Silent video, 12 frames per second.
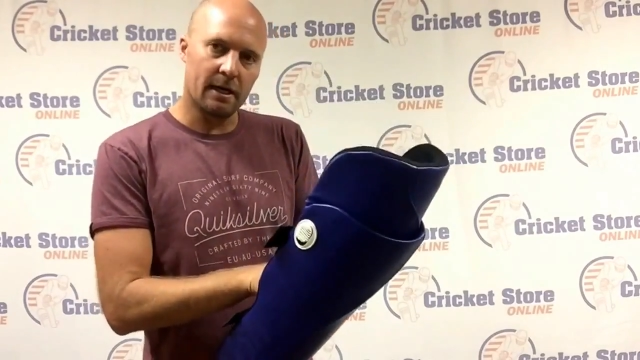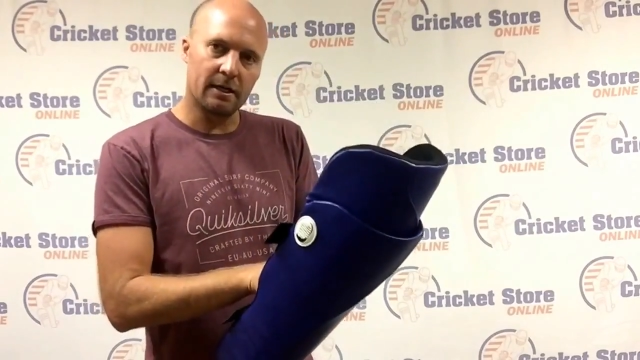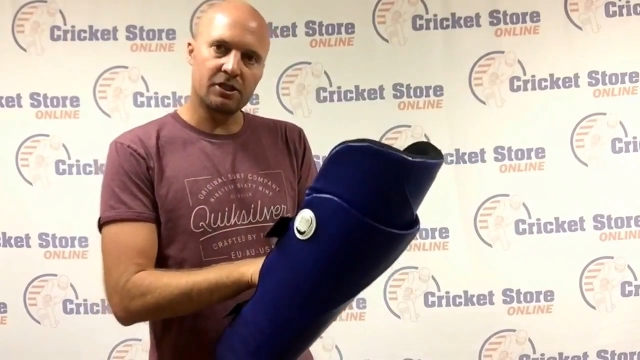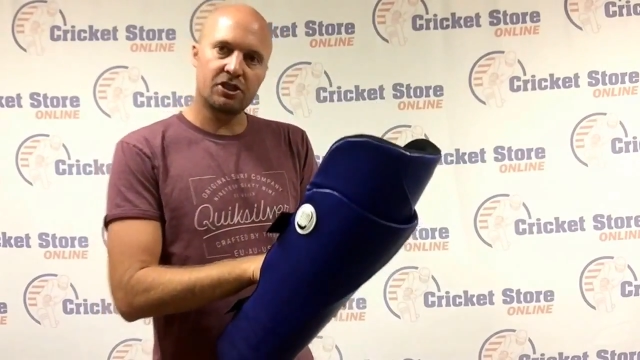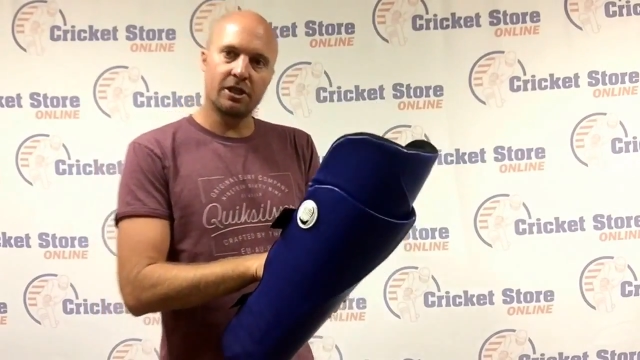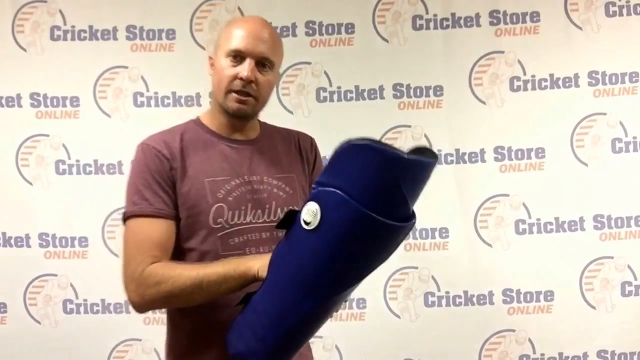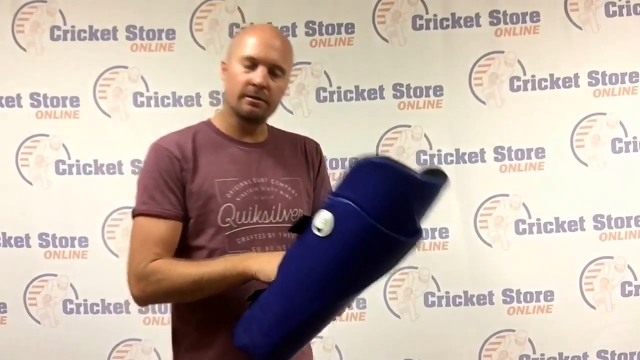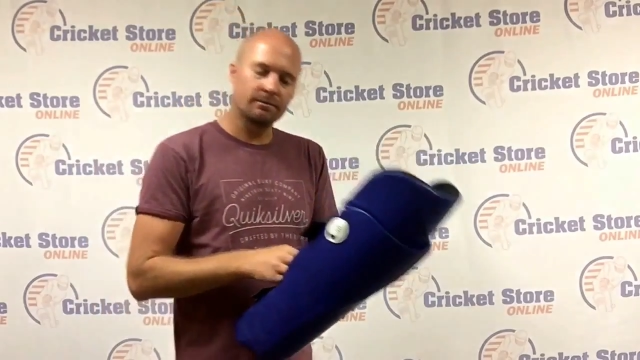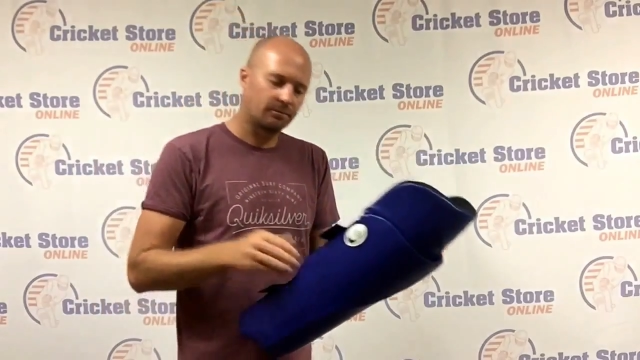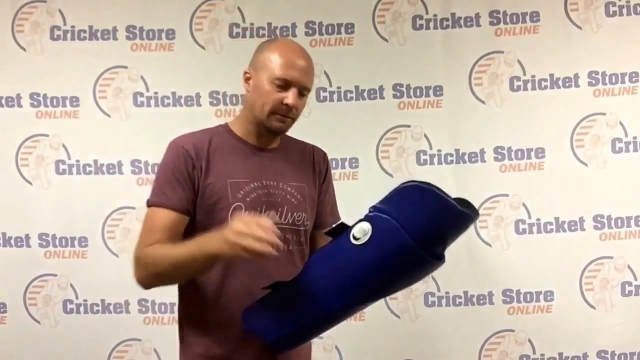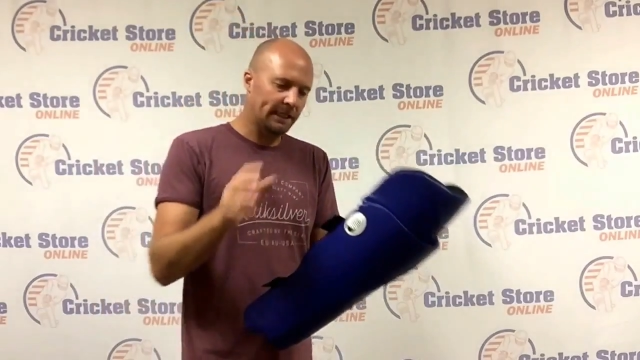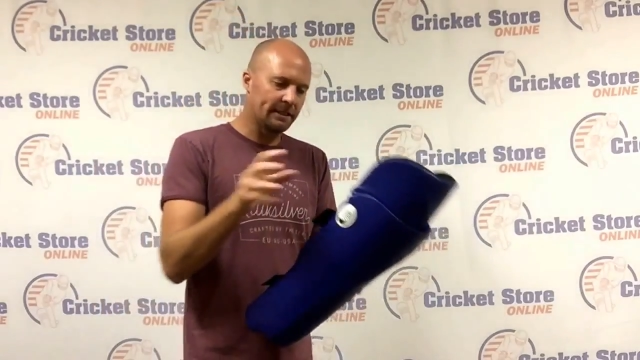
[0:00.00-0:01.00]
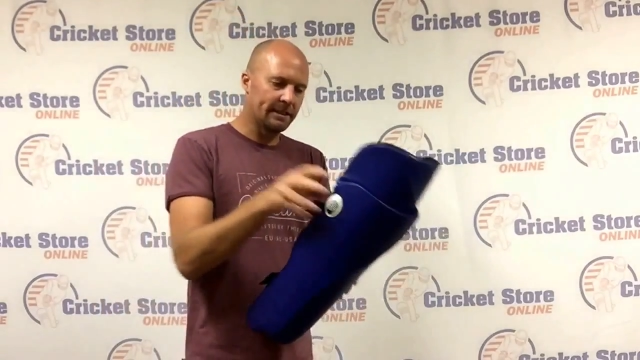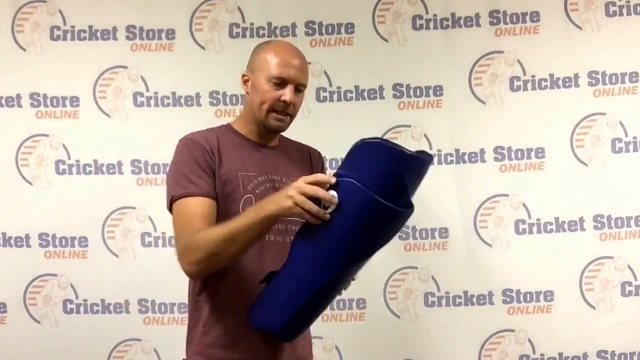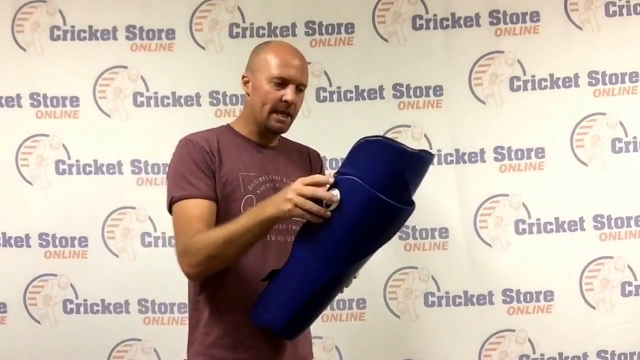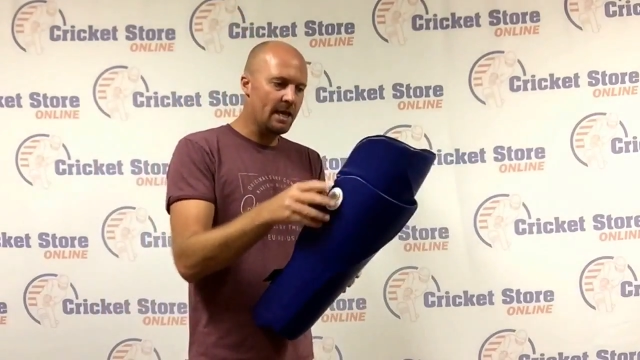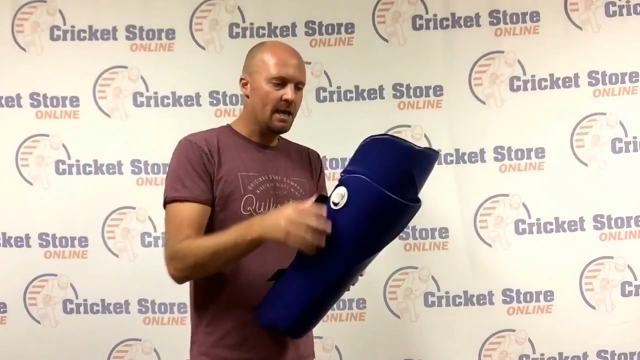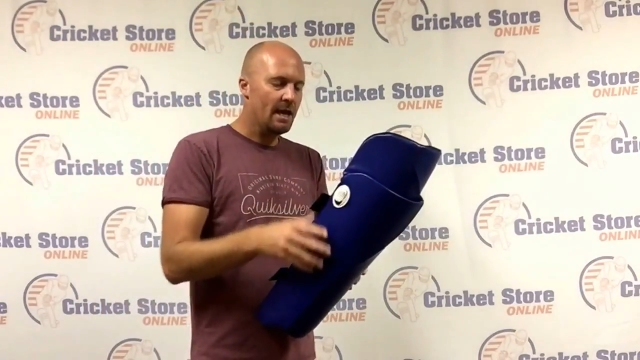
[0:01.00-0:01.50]
shin and the
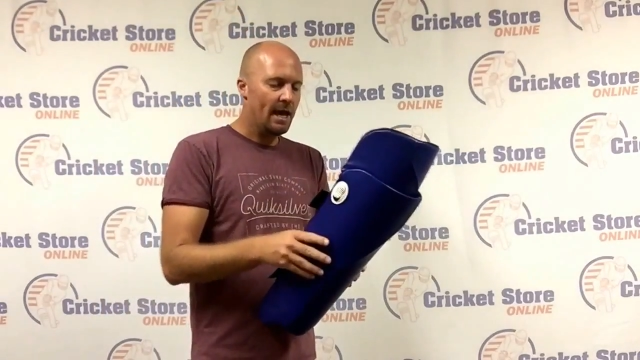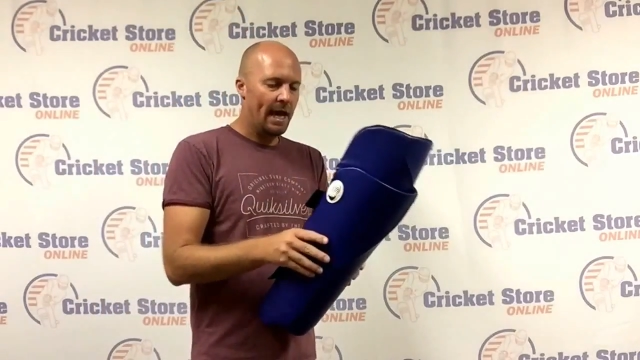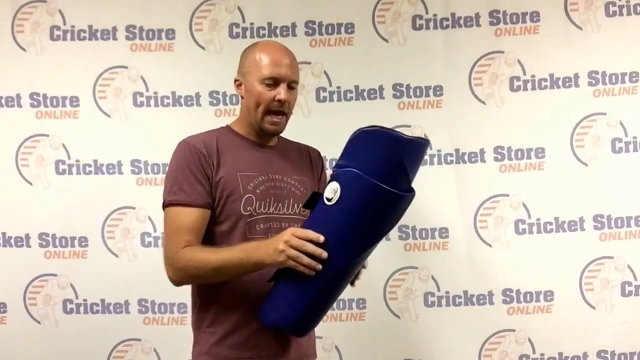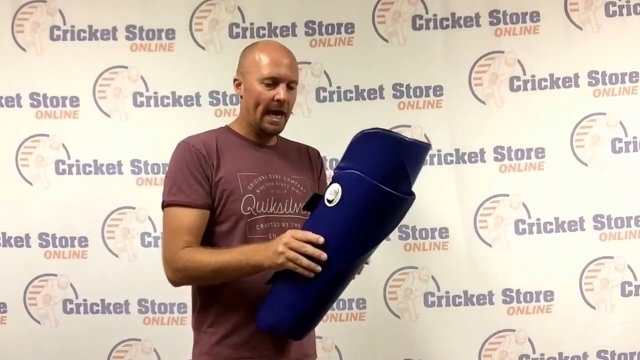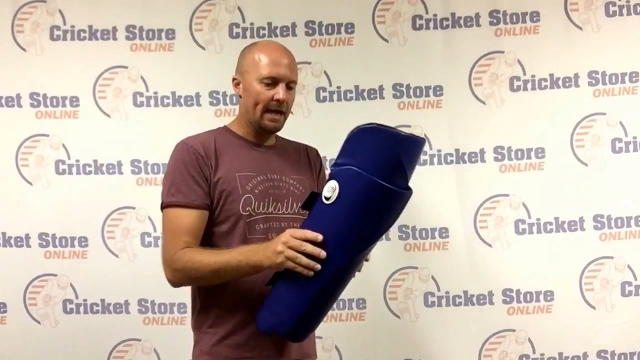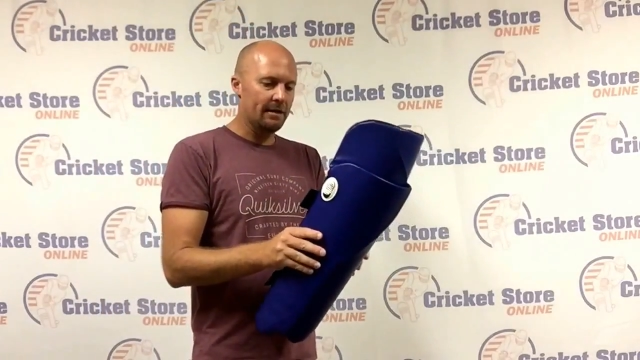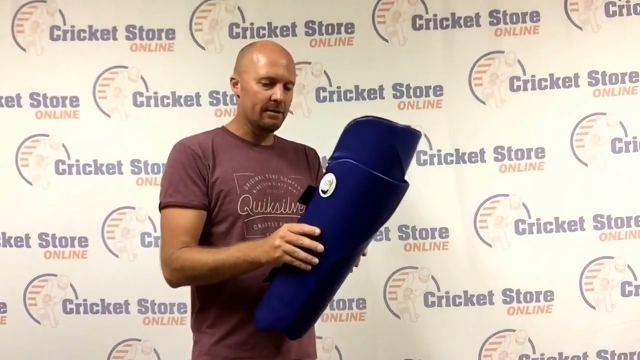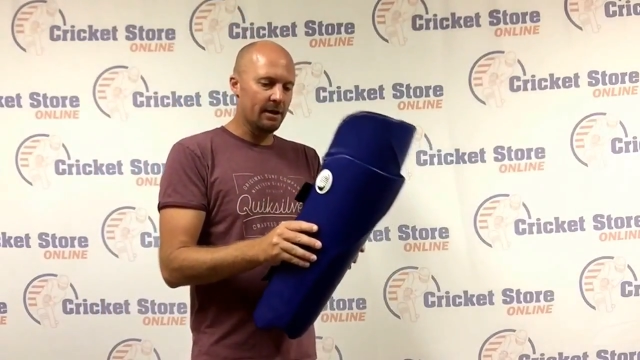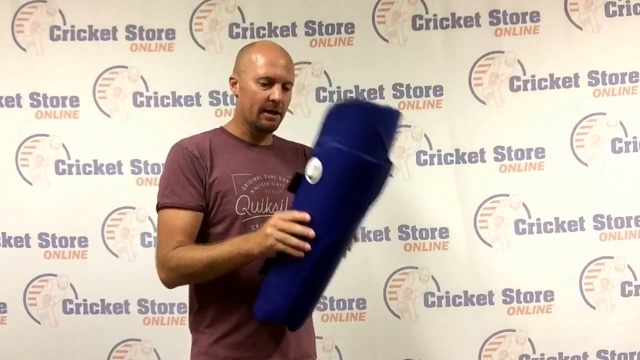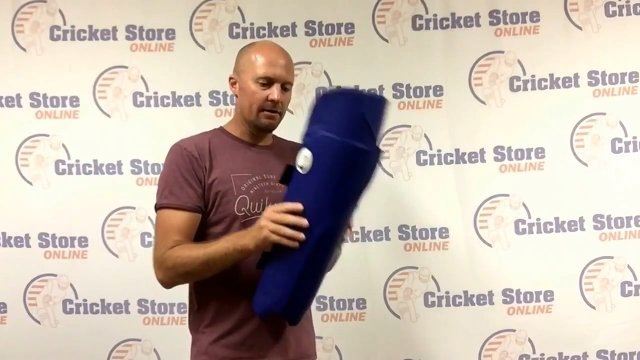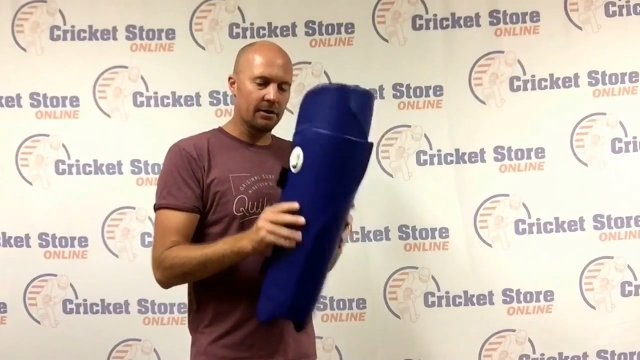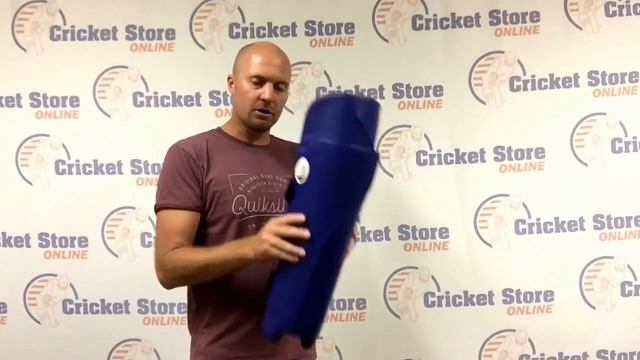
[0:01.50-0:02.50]
knee. And the